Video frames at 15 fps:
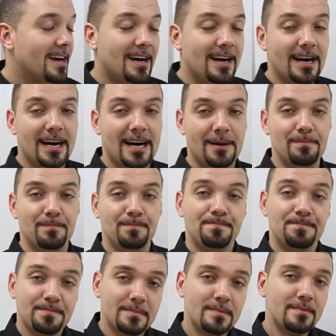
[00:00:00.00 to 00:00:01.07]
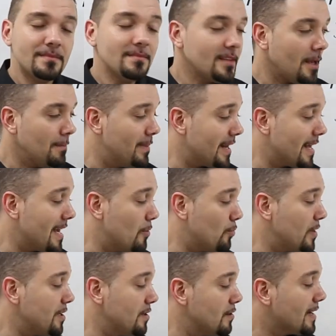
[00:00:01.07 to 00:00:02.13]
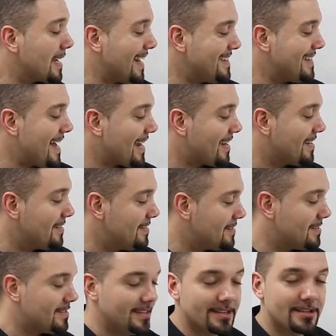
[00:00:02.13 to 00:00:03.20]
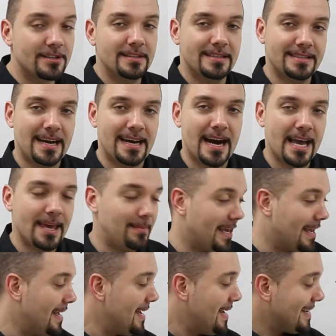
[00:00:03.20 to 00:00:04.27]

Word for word: But again, when you look at that, consider timing.